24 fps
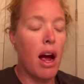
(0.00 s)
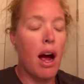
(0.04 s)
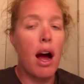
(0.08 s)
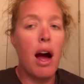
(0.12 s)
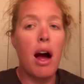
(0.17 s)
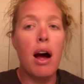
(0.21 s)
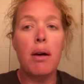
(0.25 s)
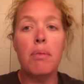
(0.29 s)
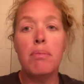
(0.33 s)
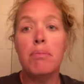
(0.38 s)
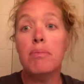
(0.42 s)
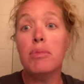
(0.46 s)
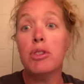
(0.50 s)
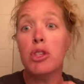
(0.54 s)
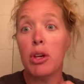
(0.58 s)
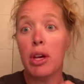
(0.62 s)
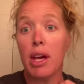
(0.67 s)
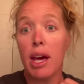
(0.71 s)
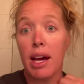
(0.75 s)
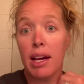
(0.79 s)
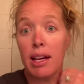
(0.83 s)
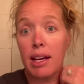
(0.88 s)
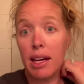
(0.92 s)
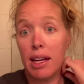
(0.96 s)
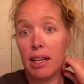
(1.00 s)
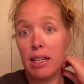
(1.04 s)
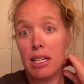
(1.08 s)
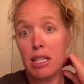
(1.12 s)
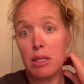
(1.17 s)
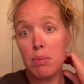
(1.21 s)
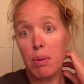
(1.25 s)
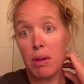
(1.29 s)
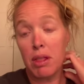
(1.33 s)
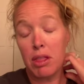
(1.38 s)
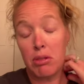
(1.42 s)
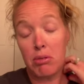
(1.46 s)
So yeah, again, it's
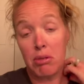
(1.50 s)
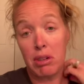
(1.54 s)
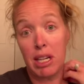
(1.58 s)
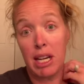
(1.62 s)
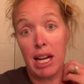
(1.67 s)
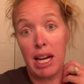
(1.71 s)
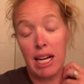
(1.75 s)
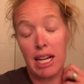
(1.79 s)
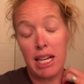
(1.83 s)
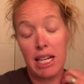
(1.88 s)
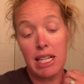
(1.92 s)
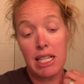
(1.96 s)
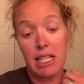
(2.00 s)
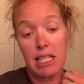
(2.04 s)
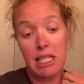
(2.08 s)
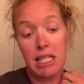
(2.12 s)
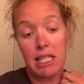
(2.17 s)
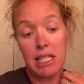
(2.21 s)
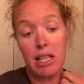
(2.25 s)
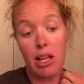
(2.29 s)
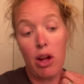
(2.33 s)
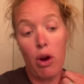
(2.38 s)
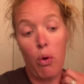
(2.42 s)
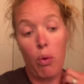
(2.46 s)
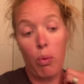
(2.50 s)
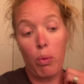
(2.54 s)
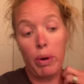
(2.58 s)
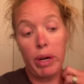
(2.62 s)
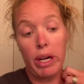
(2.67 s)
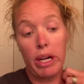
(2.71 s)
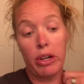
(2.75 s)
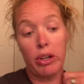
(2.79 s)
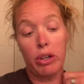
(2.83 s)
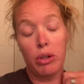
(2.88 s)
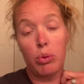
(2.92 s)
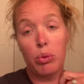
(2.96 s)
been 3 days.
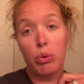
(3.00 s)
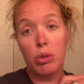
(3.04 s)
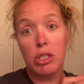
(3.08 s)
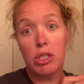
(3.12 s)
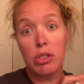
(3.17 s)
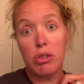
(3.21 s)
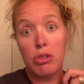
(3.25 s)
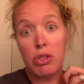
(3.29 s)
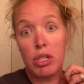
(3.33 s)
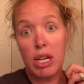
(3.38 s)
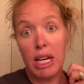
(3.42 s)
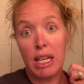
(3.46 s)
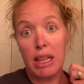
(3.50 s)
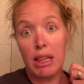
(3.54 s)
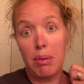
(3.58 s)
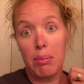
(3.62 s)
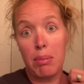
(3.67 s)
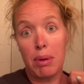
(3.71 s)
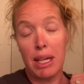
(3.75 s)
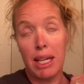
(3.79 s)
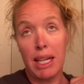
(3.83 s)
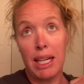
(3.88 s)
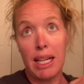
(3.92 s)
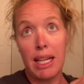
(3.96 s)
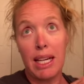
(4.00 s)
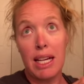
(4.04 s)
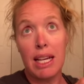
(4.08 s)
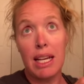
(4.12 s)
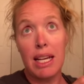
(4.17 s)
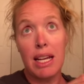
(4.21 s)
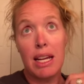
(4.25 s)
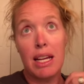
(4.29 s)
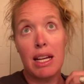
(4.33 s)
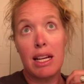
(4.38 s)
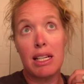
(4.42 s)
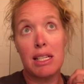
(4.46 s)
We're going to check them
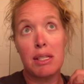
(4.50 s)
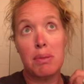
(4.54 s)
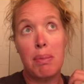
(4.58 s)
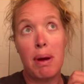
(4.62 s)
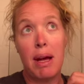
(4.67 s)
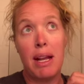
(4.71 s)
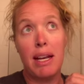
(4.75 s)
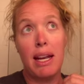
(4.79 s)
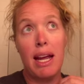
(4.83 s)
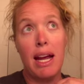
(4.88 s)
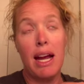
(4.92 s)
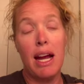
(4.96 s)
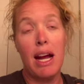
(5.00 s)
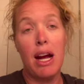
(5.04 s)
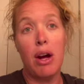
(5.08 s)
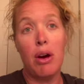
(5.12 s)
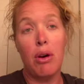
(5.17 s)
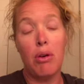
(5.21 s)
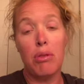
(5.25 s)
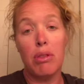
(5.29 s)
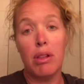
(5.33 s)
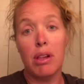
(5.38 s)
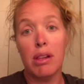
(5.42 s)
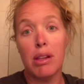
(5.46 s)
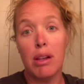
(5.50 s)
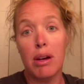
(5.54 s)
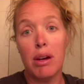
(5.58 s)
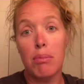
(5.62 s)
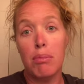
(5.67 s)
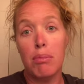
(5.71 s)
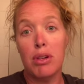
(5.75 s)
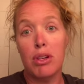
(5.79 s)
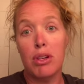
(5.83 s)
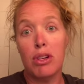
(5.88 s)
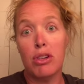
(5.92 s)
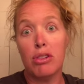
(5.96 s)
again because by now the little
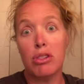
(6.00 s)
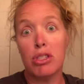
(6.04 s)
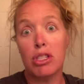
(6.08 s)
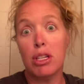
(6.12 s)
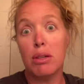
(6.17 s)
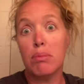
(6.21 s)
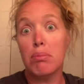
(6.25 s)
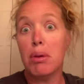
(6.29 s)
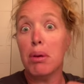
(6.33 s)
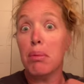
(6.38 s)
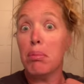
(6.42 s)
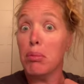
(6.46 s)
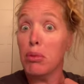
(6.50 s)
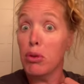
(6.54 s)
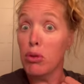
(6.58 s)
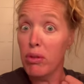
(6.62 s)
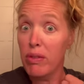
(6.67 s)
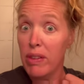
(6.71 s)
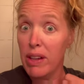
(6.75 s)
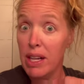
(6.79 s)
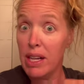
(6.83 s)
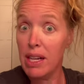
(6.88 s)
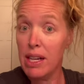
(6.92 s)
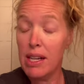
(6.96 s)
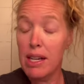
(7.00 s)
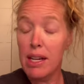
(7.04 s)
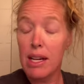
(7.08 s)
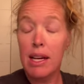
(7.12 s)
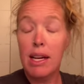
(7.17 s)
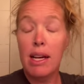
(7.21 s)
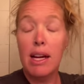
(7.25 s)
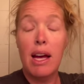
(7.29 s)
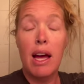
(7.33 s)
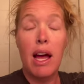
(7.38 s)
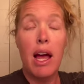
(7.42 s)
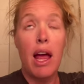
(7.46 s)
boogers should be moving.
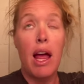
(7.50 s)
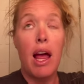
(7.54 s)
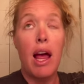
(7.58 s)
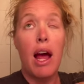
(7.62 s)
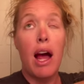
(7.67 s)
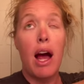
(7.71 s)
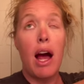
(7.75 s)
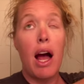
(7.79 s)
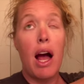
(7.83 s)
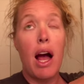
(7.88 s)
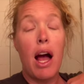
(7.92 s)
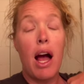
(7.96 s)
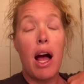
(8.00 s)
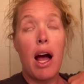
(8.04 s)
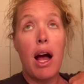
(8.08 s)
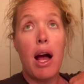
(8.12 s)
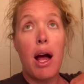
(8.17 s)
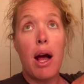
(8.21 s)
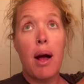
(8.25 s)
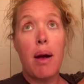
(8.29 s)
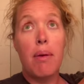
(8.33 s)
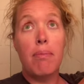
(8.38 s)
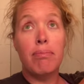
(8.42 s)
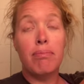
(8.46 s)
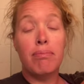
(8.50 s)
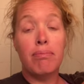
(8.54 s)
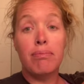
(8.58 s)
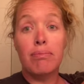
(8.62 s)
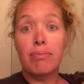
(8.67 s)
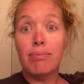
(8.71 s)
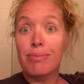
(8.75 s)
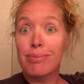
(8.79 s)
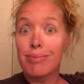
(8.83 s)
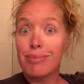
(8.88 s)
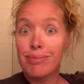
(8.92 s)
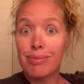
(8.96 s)

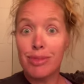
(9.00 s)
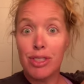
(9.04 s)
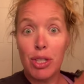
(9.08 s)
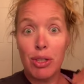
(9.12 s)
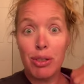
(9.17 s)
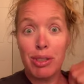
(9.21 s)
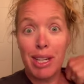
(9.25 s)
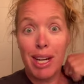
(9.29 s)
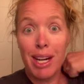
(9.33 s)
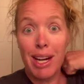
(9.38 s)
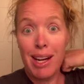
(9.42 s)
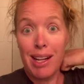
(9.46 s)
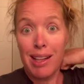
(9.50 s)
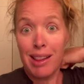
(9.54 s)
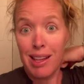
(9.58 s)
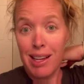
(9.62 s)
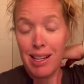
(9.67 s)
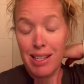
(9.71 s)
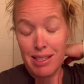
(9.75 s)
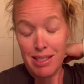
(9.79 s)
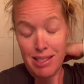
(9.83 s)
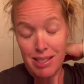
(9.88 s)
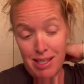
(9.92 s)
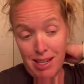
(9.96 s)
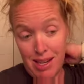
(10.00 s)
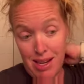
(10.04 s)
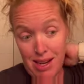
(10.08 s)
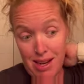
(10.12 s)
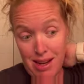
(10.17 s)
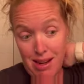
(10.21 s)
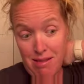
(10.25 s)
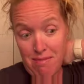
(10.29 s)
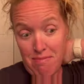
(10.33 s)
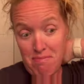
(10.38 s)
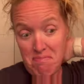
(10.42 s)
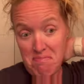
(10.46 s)
So yeah, let's
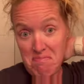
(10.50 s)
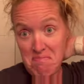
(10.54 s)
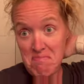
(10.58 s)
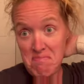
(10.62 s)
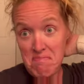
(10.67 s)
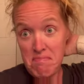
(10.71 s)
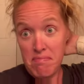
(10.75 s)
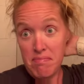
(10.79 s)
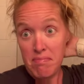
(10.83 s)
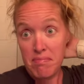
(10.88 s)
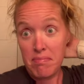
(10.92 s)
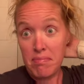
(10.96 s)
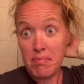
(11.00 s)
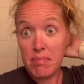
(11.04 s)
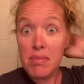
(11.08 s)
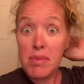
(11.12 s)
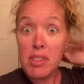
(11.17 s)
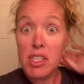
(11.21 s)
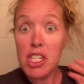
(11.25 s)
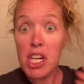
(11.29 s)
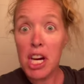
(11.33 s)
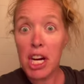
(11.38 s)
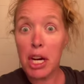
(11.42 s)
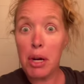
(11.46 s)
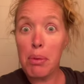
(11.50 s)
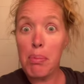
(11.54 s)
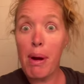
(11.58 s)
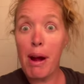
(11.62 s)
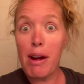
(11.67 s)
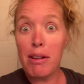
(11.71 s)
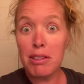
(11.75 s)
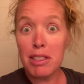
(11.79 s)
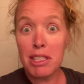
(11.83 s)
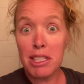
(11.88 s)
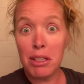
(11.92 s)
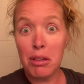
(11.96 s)
check them out
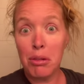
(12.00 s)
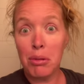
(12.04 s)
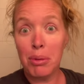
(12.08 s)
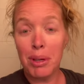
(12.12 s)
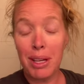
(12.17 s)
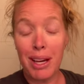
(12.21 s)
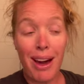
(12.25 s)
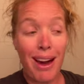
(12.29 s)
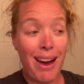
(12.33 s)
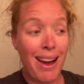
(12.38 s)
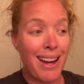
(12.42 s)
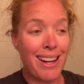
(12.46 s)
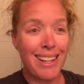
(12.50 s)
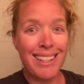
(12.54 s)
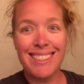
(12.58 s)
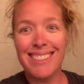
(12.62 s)
and see what we got.